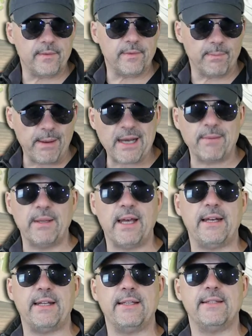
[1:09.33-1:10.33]
the bottom
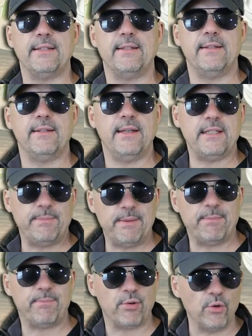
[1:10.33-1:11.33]
line is it's
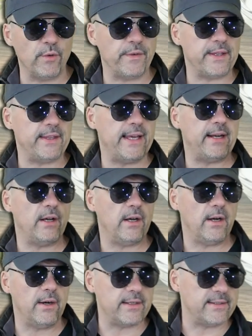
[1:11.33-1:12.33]
been proven that
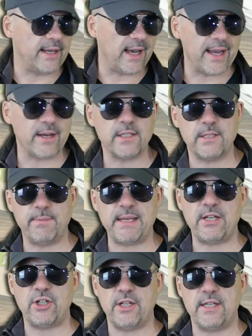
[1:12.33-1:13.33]
our entire
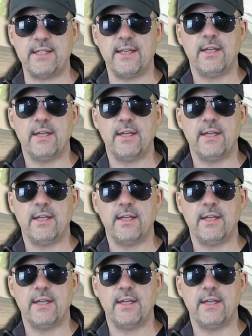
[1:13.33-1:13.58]
species